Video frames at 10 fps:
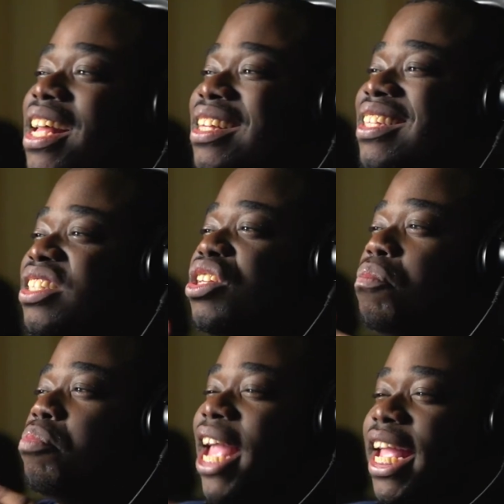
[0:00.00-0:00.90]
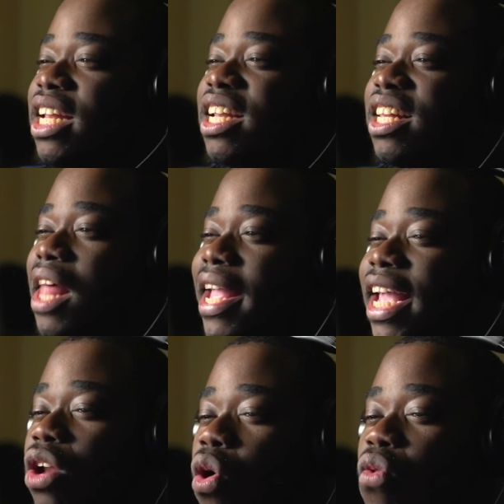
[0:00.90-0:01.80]
debate, like, it
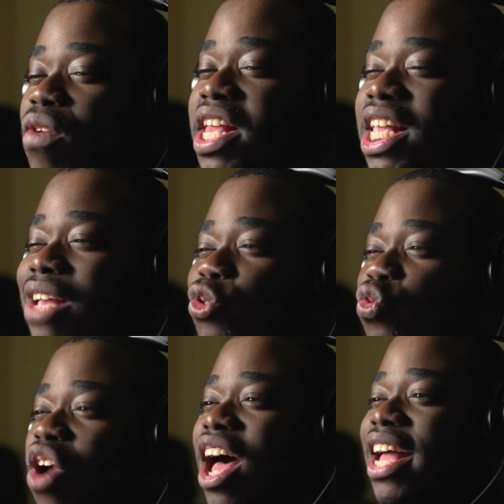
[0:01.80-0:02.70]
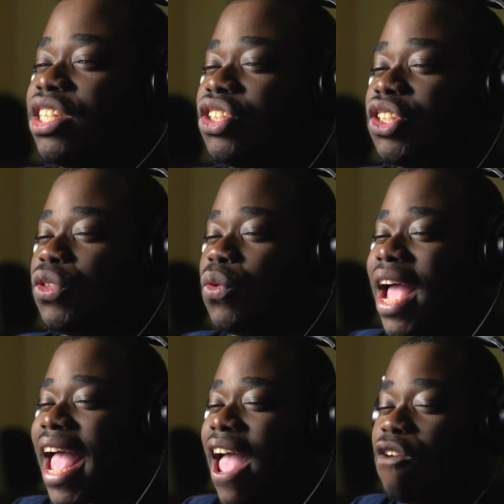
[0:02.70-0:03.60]
already gives rise to
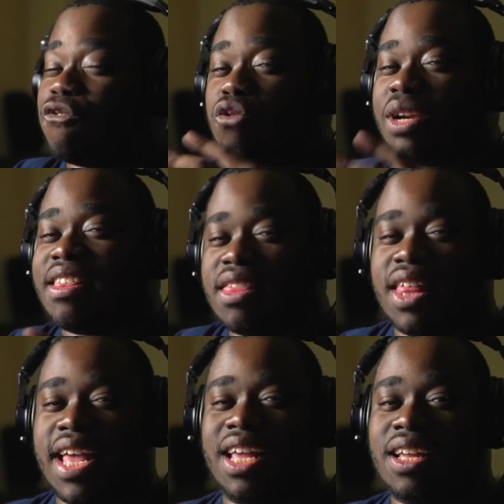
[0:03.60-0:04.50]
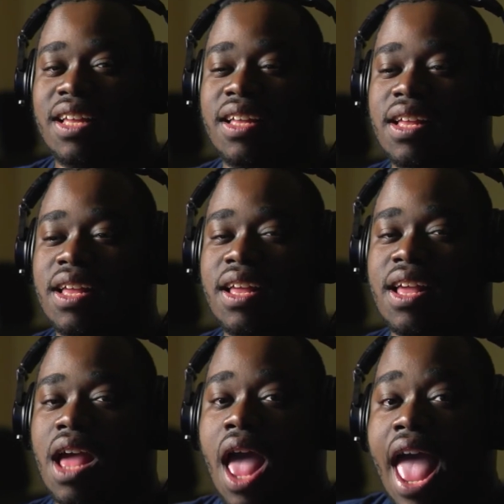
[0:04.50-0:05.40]
everything.
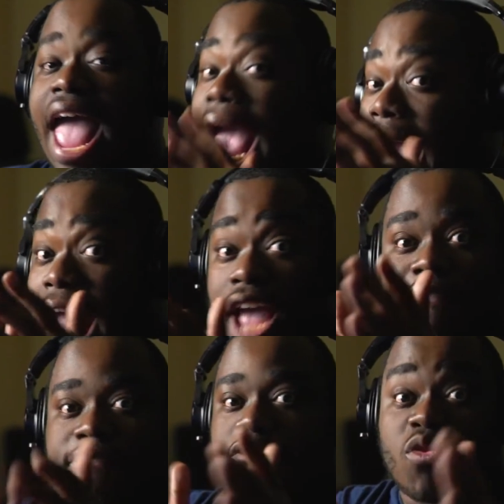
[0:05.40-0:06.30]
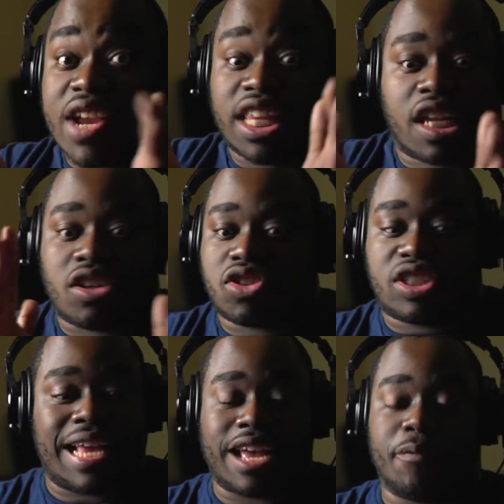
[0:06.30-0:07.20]
Every little
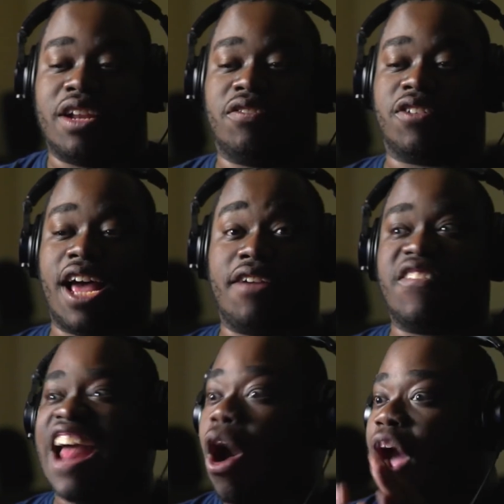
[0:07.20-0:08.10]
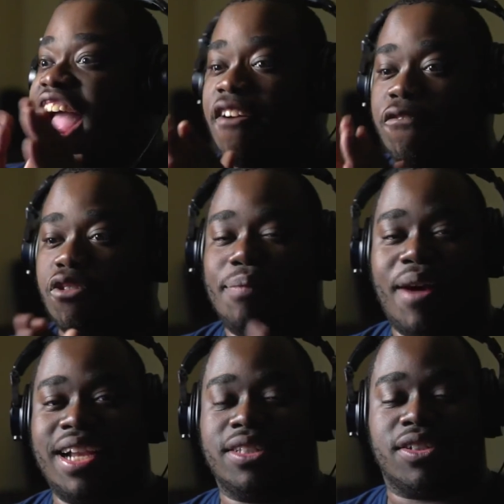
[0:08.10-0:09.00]
segment of life. Now
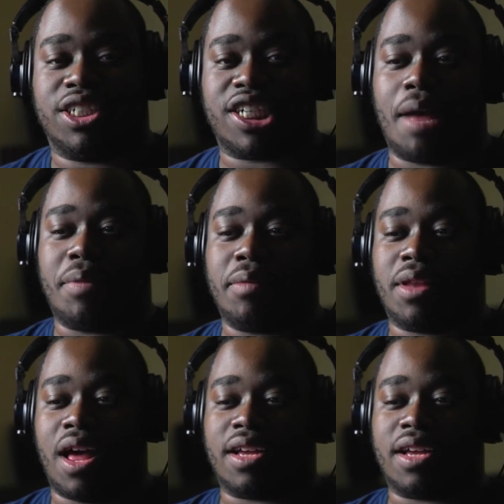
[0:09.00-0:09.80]
everybody's on the chopping block.